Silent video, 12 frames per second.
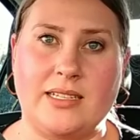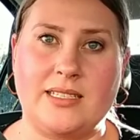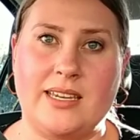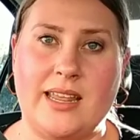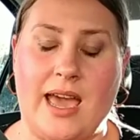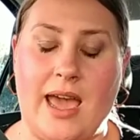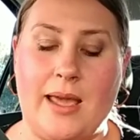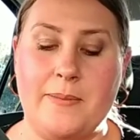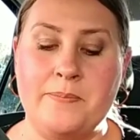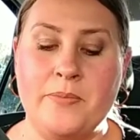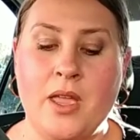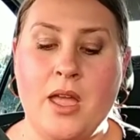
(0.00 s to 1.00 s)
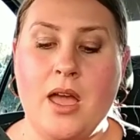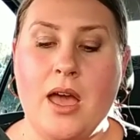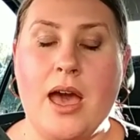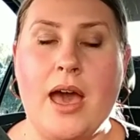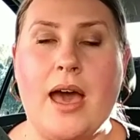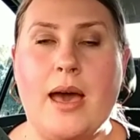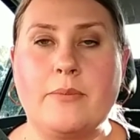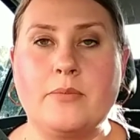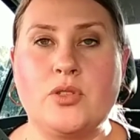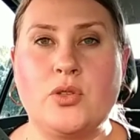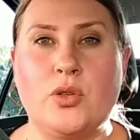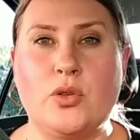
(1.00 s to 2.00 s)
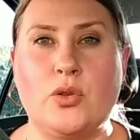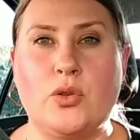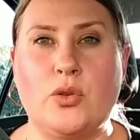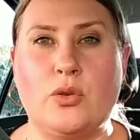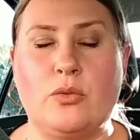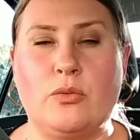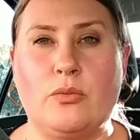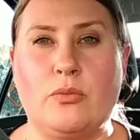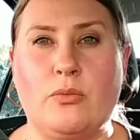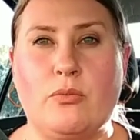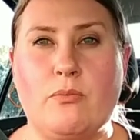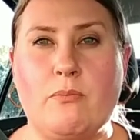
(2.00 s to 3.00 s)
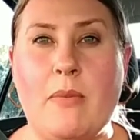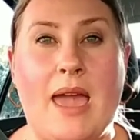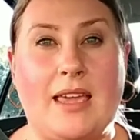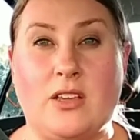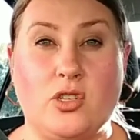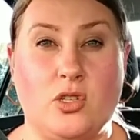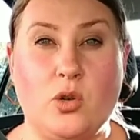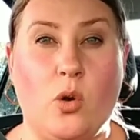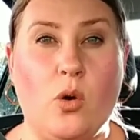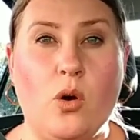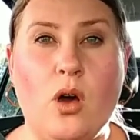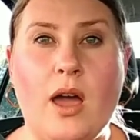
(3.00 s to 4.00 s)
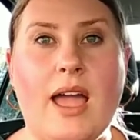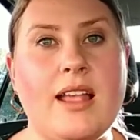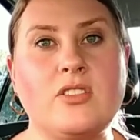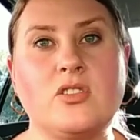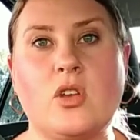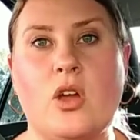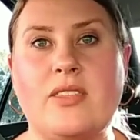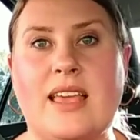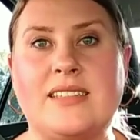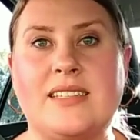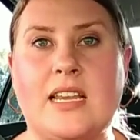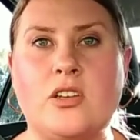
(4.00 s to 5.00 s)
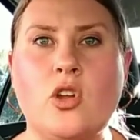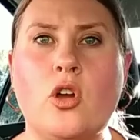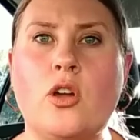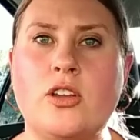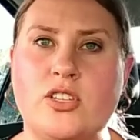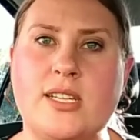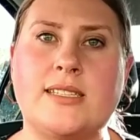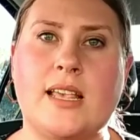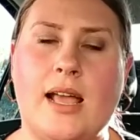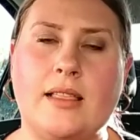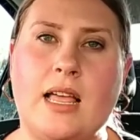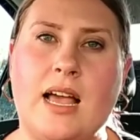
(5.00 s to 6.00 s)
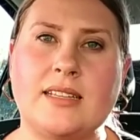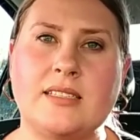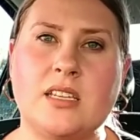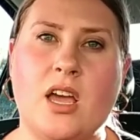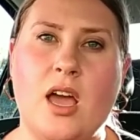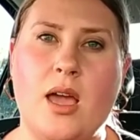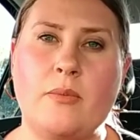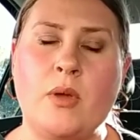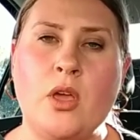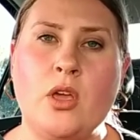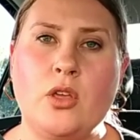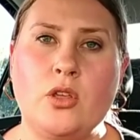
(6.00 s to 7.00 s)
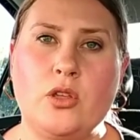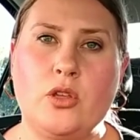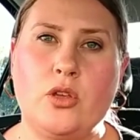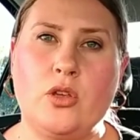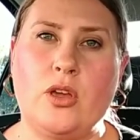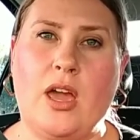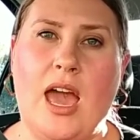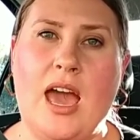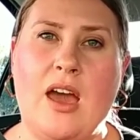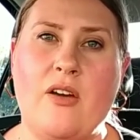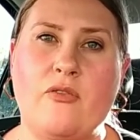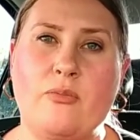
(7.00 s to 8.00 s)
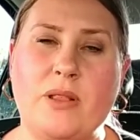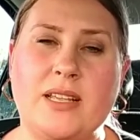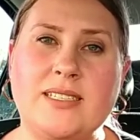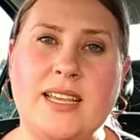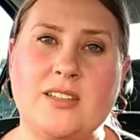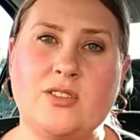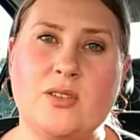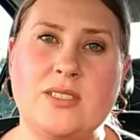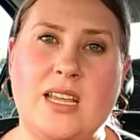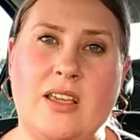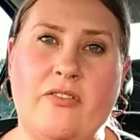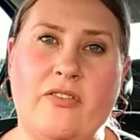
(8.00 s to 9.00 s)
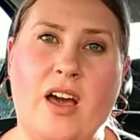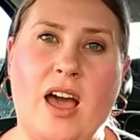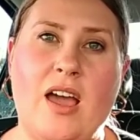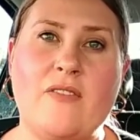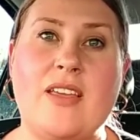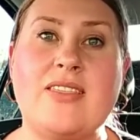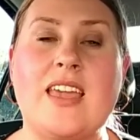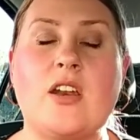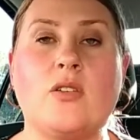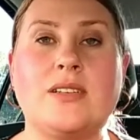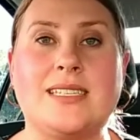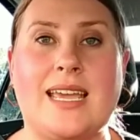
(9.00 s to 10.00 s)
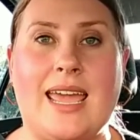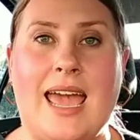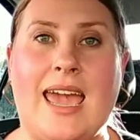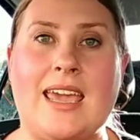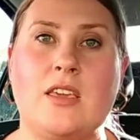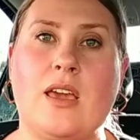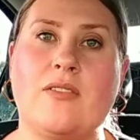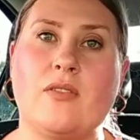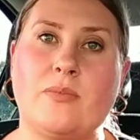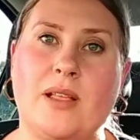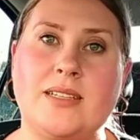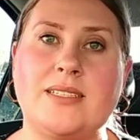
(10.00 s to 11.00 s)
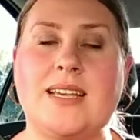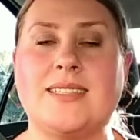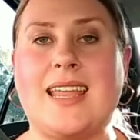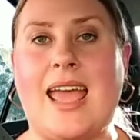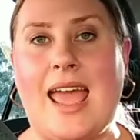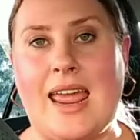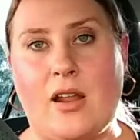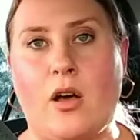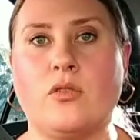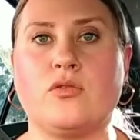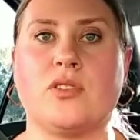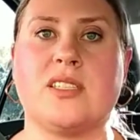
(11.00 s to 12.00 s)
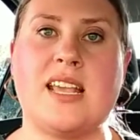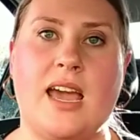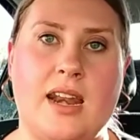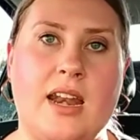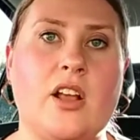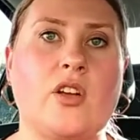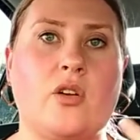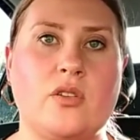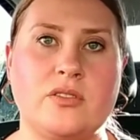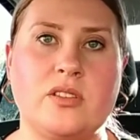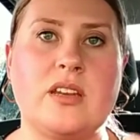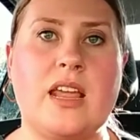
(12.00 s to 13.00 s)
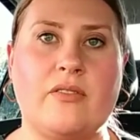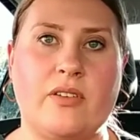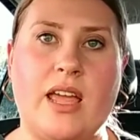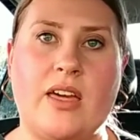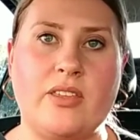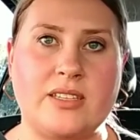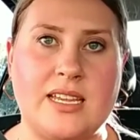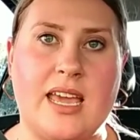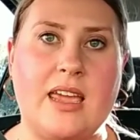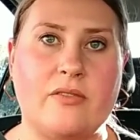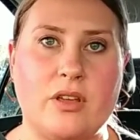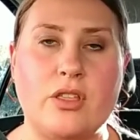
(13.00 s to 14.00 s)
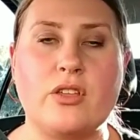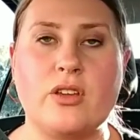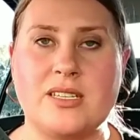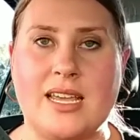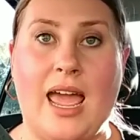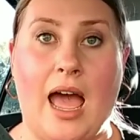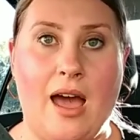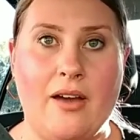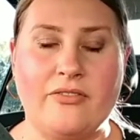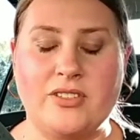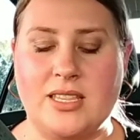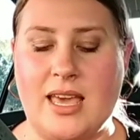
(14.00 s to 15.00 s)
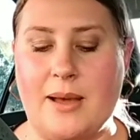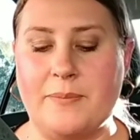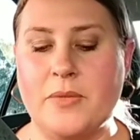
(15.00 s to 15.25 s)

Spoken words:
today to make sure, and so they said no, just like last time, you have blood test on day 5, and then on day 8 you have a blood test and ultrasound, and it goes in every other day, every third day after that.